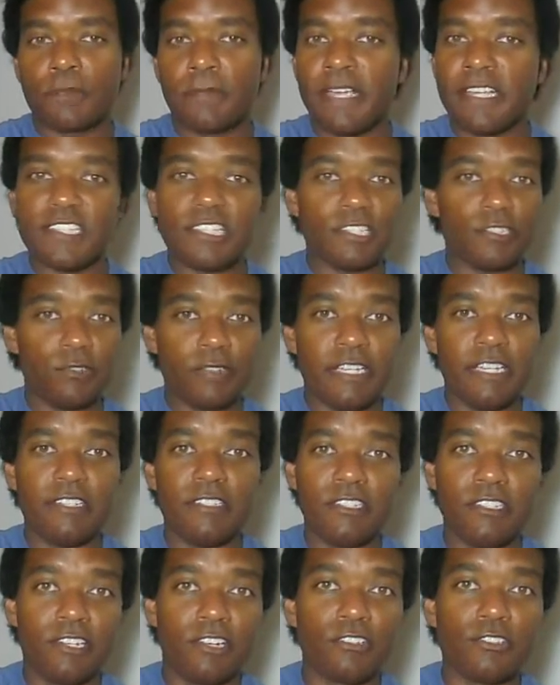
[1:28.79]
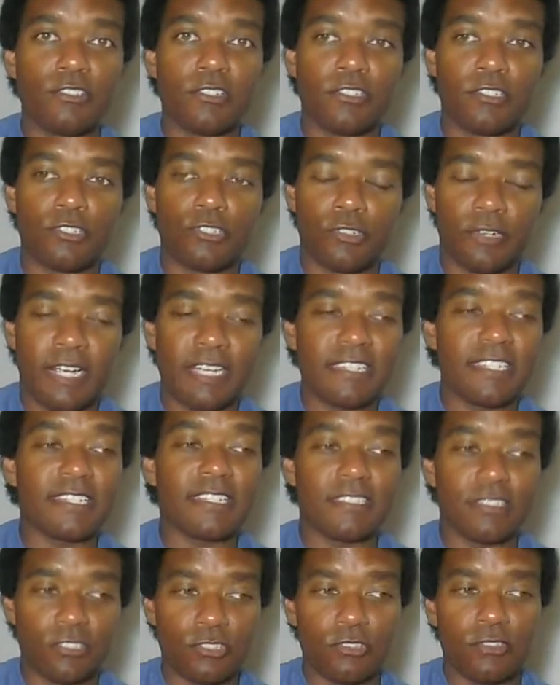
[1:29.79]
He's basically, you know,
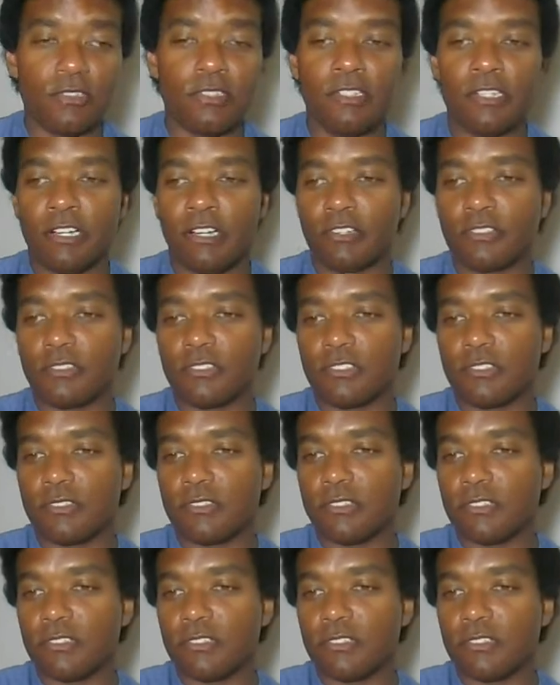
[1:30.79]
tried to